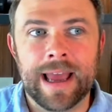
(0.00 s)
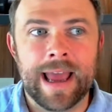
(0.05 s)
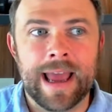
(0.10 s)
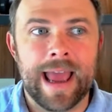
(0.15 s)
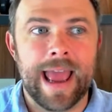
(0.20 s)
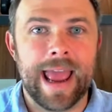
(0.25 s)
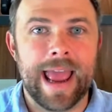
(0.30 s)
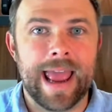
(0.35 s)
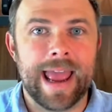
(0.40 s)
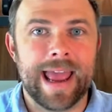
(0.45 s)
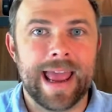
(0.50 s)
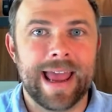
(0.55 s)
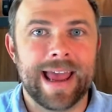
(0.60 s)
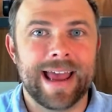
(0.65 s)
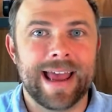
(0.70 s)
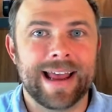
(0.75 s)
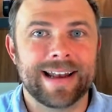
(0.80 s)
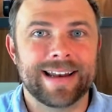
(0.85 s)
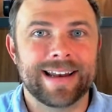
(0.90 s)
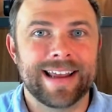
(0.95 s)

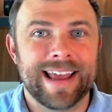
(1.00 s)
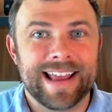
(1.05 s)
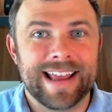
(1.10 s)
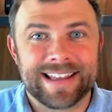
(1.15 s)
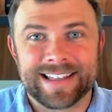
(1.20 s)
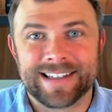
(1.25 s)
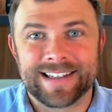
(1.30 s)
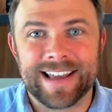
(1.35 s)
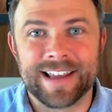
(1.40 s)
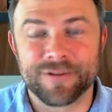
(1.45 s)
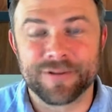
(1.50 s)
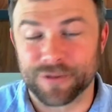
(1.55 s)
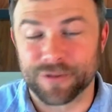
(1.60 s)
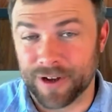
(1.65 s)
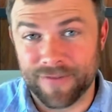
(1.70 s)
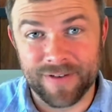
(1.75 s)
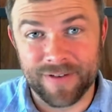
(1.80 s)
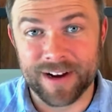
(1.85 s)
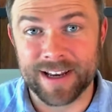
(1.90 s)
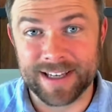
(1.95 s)
and it's really
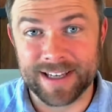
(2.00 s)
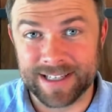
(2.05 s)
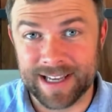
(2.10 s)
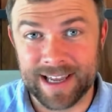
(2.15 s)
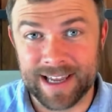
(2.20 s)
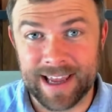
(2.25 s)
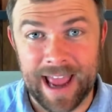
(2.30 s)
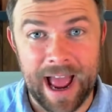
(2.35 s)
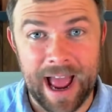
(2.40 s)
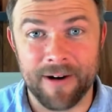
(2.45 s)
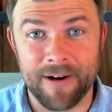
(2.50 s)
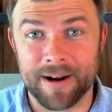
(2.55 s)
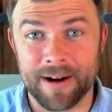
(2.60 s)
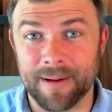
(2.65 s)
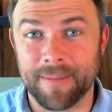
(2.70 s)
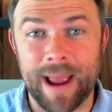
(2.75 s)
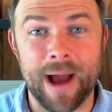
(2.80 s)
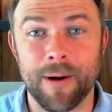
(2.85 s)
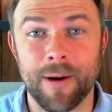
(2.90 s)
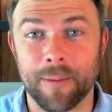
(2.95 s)
fun to see how
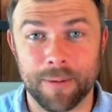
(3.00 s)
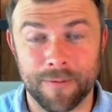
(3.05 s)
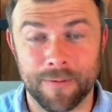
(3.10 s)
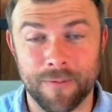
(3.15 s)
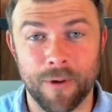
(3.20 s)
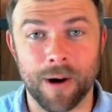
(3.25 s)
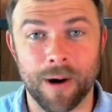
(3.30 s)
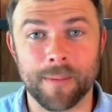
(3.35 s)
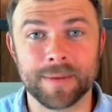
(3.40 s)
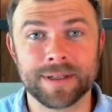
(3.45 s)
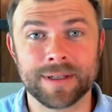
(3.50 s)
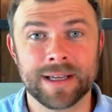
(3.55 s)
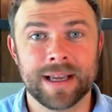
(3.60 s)
it performs.